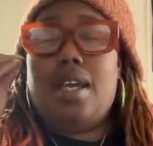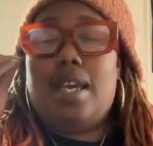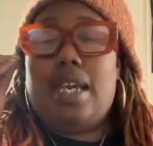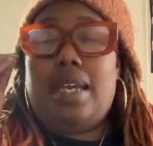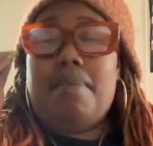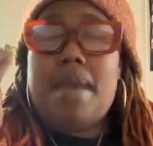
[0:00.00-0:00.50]

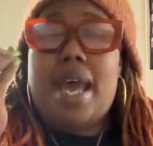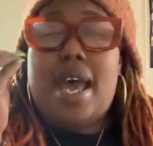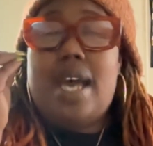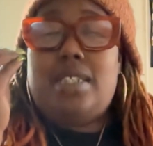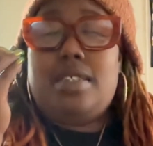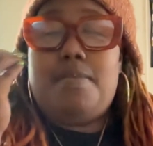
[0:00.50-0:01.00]

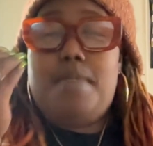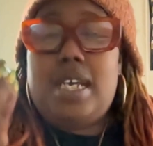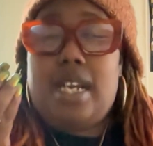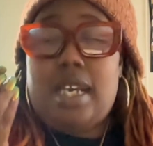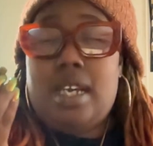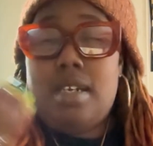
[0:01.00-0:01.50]
Imagine
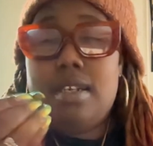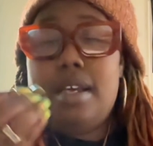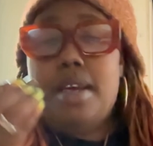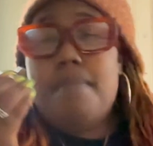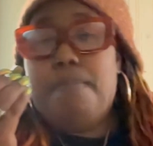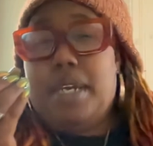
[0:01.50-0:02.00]
me
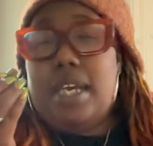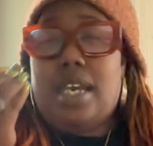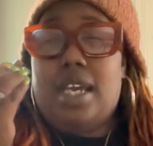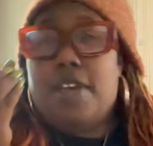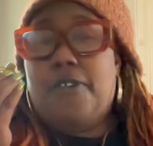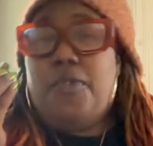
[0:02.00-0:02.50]

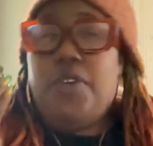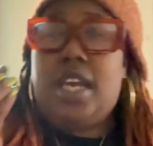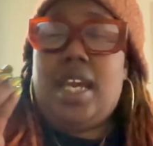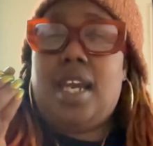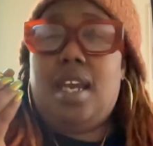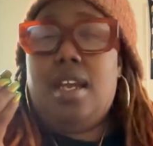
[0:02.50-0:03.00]
being
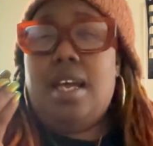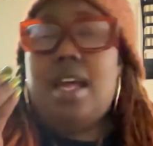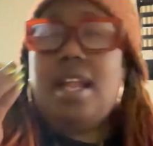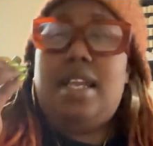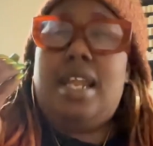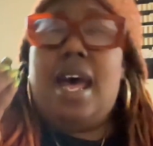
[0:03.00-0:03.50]
free,
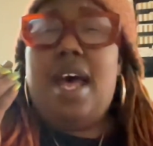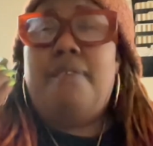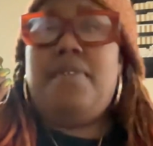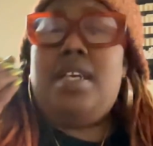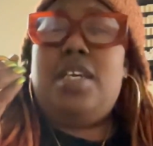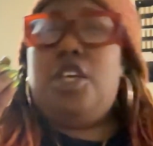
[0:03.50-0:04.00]

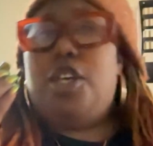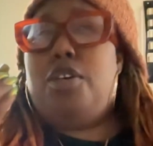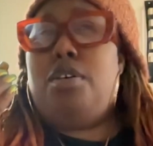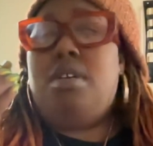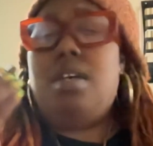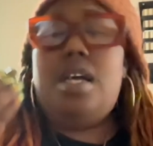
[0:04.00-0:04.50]
loving
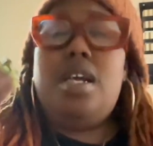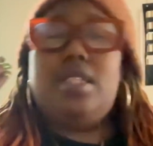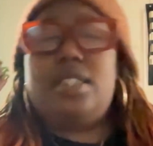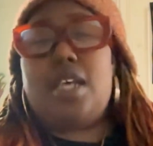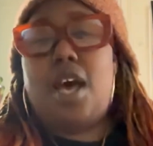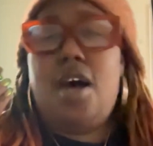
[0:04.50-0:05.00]
you
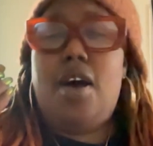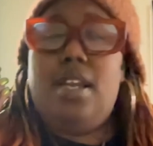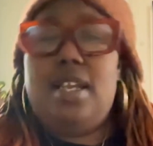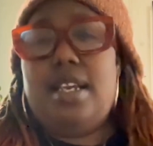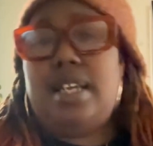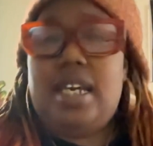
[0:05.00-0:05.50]

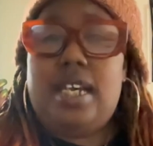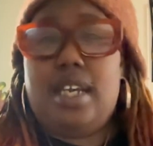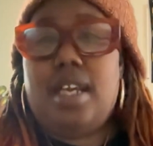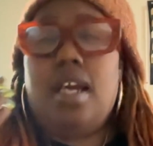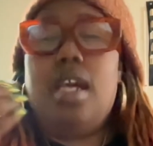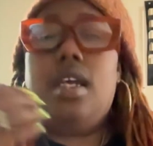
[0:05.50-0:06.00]

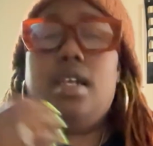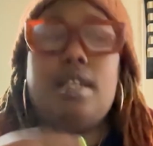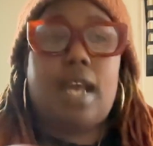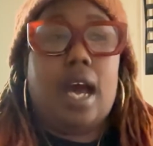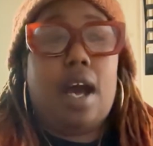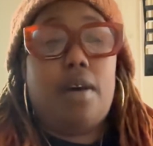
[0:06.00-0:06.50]
totally.
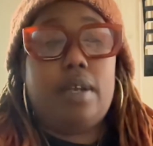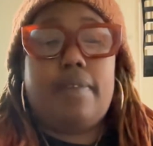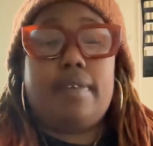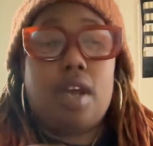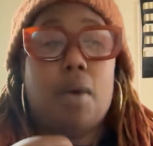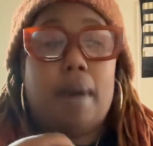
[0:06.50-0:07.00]
I don't
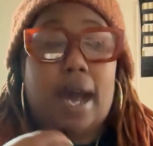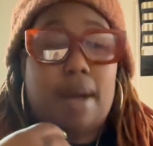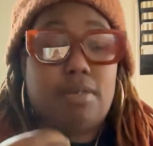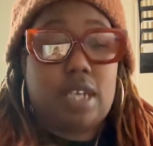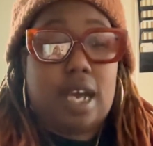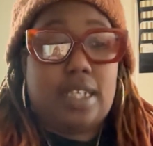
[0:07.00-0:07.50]
even know why
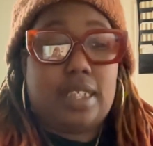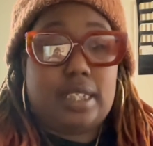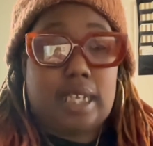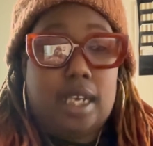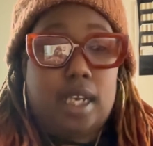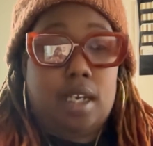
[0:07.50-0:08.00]
I'm trying to
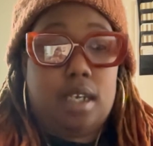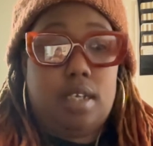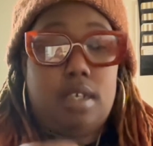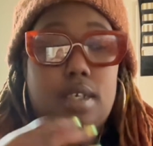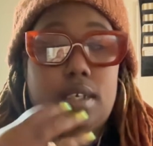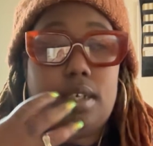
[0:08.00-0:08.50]
sing
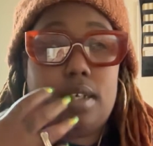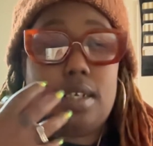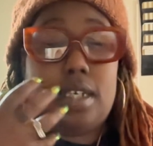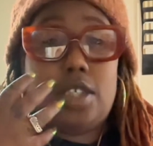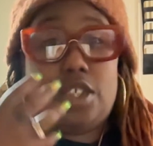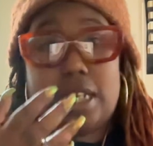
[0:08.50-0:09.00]

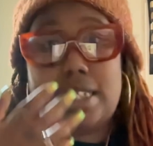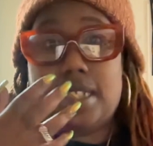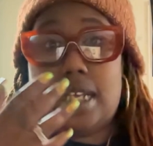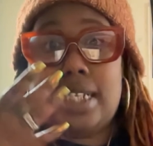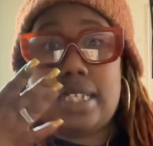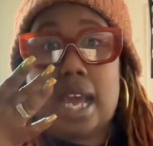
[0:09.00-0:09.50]

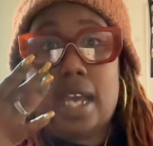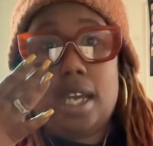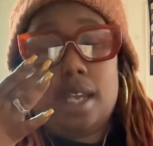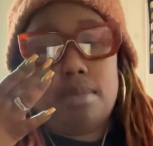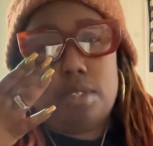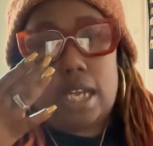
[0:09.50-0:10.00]
congested as I
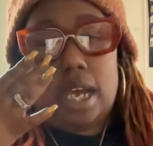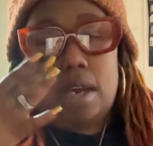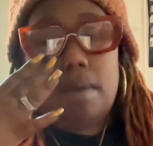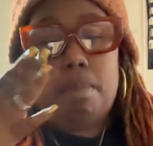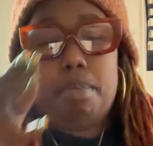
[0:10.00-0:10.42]
am, child.